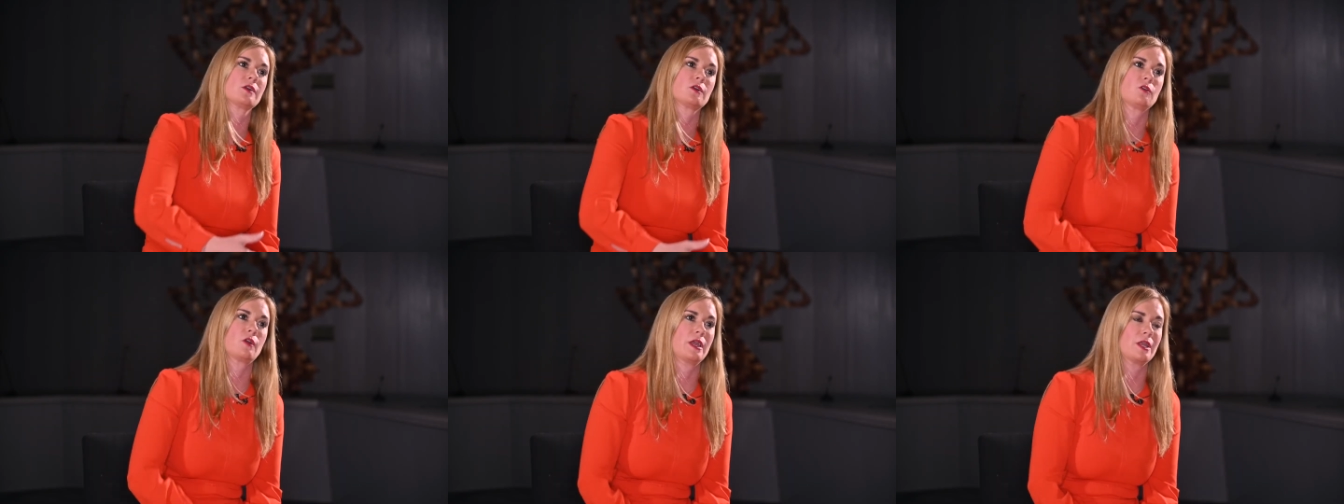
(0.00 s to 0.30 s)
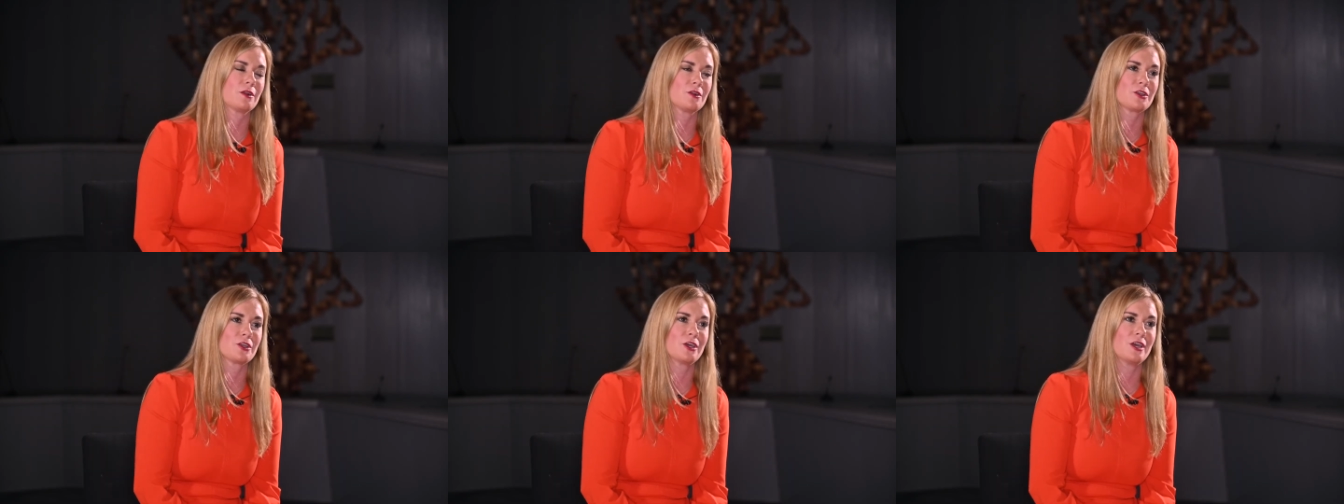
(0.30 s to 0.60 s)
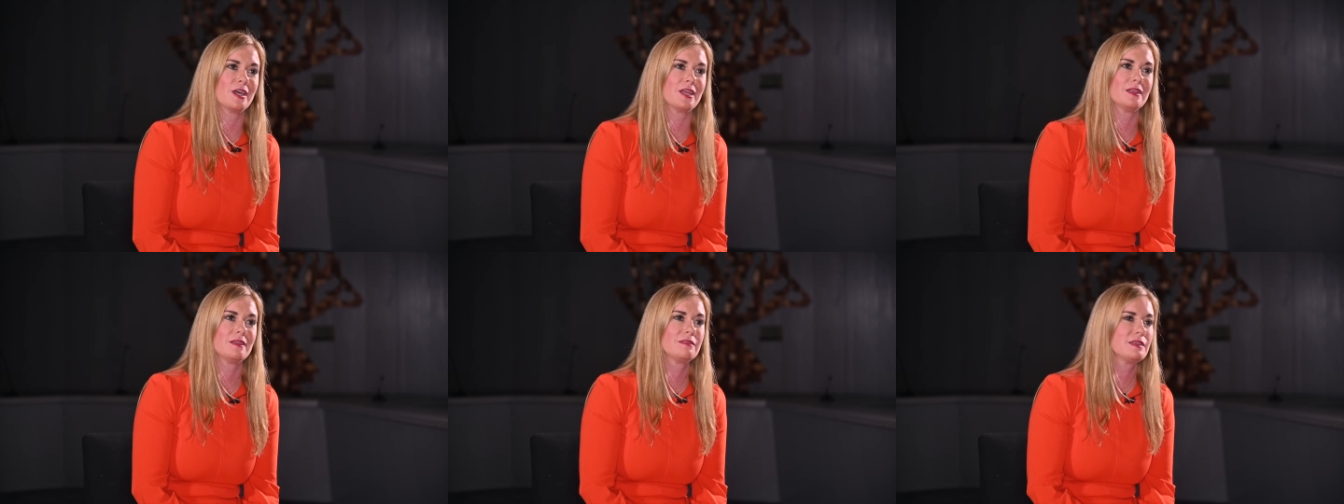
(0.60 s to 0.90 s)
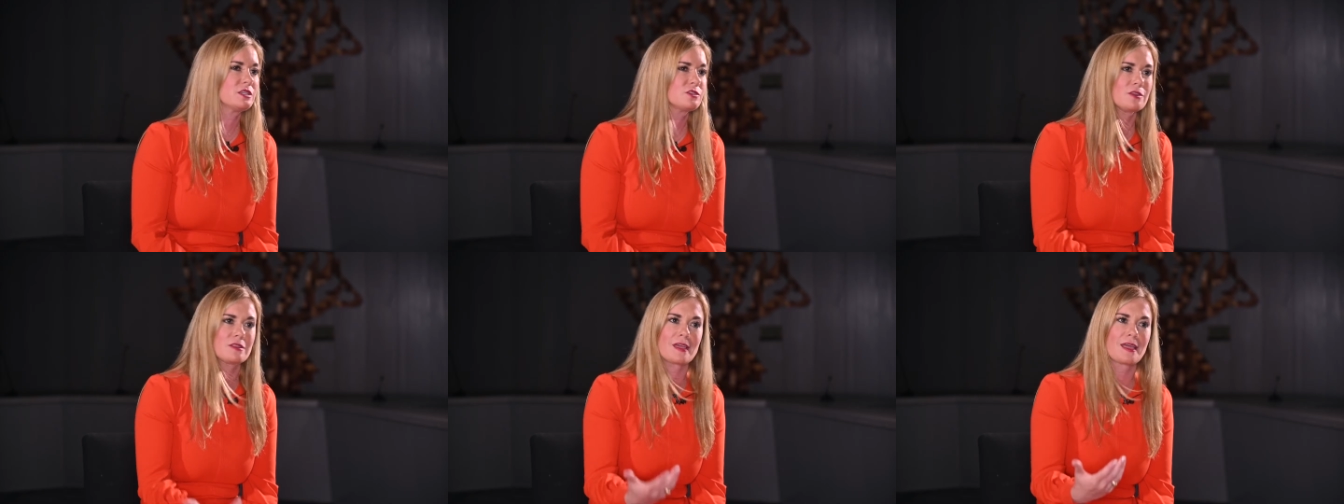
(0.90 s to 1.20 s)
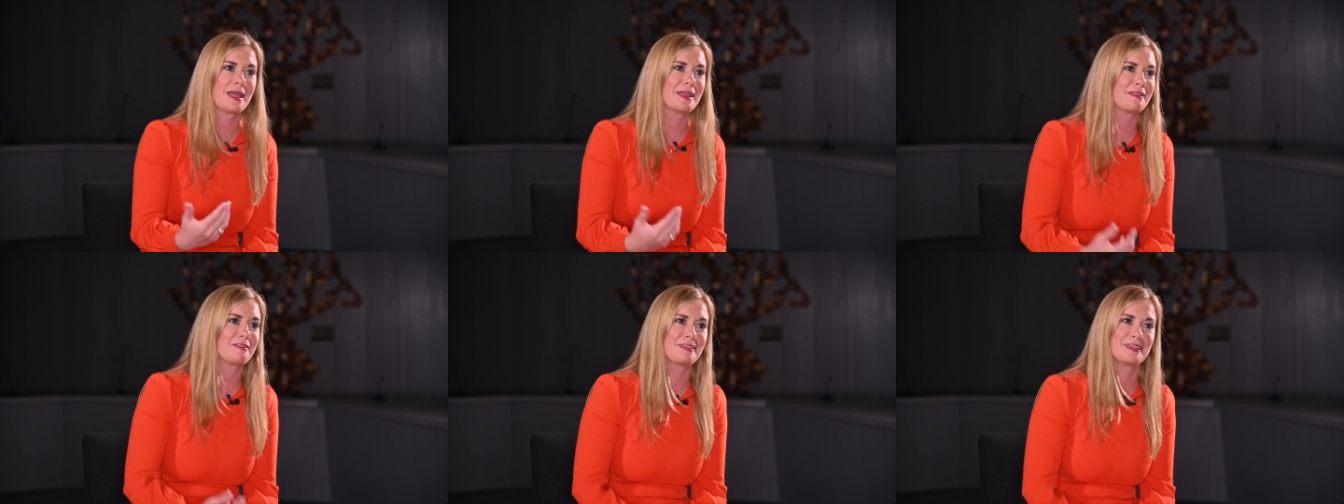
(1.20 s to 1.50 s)
greater good, these are the
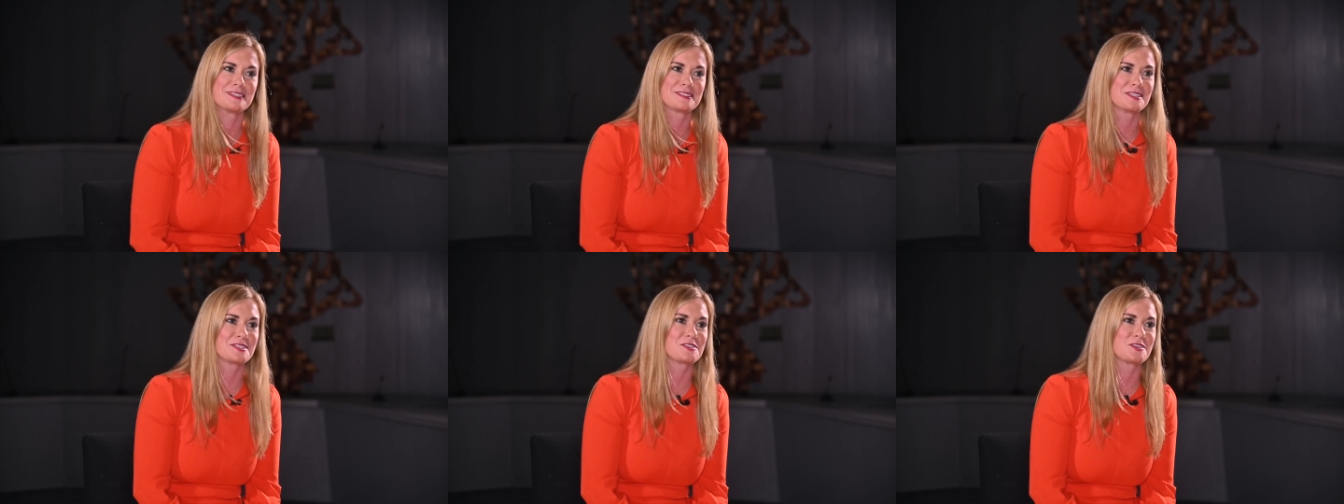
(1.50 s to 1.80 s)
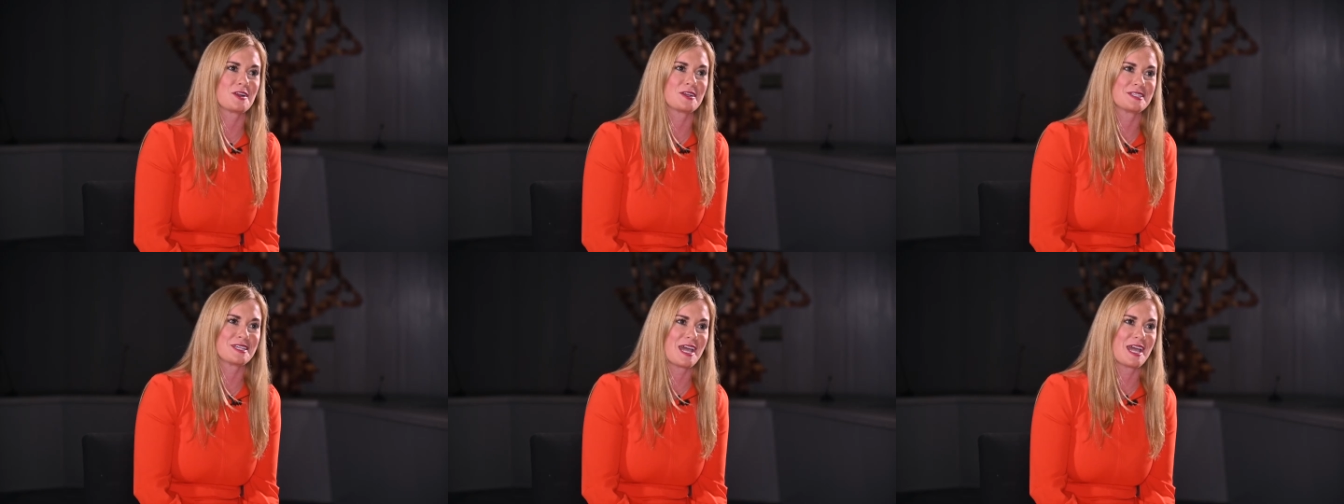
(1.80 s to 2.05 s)
kind of things that start to